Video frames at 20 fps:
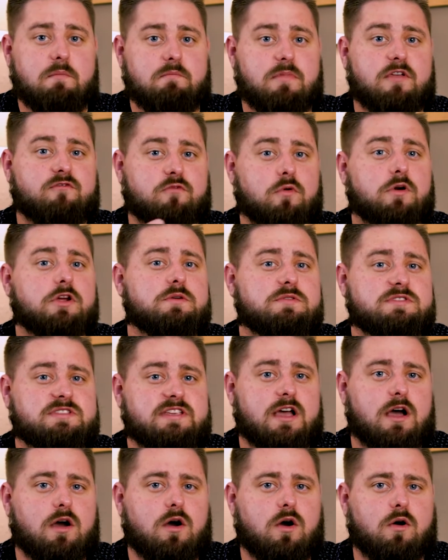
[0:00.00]
Before you
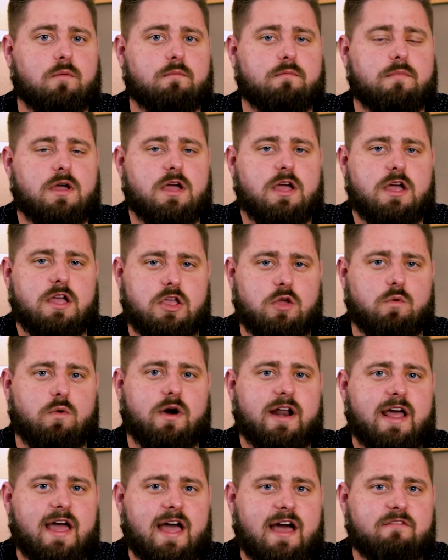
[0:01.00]
see a home, you
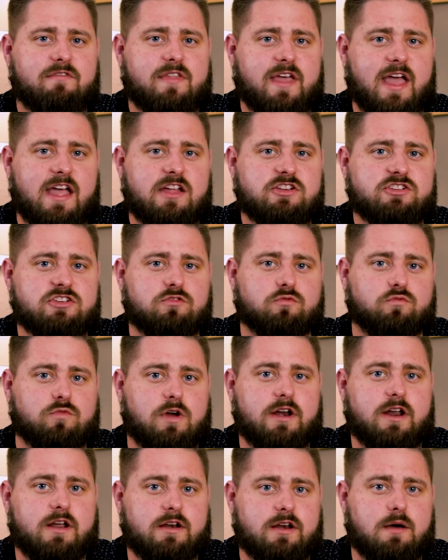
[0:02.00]
want to have the agent
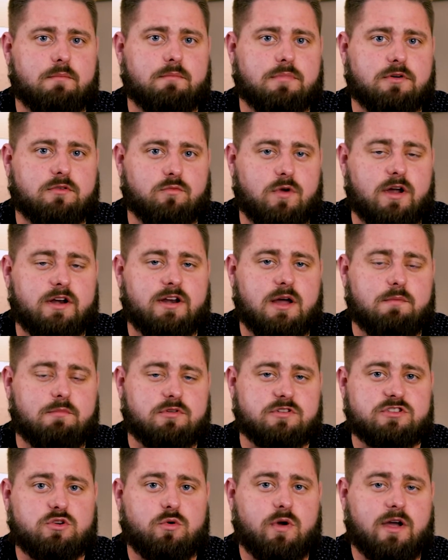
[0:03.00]
run
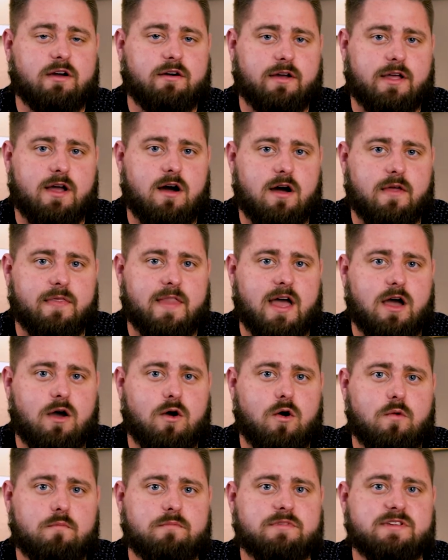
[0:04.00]
numbers quickly on that
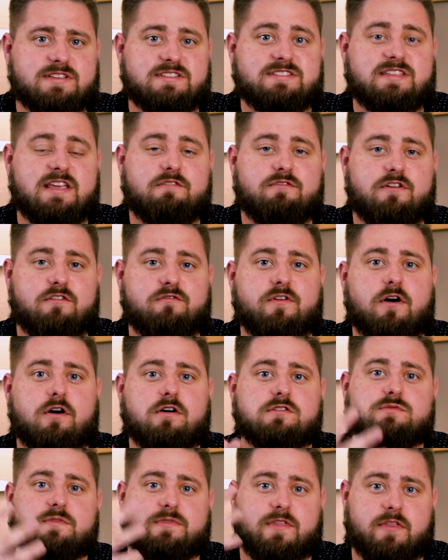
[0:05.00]
home to see if it
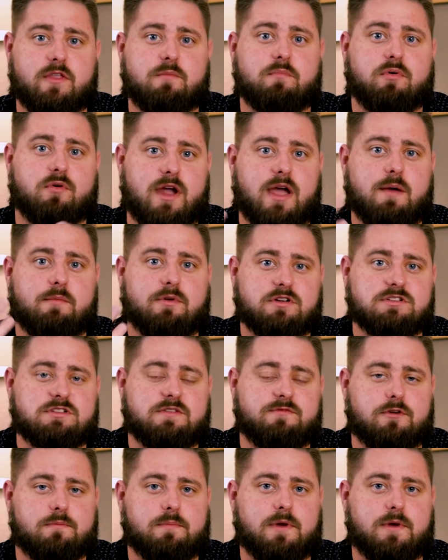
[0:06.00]
falls within the parameters of your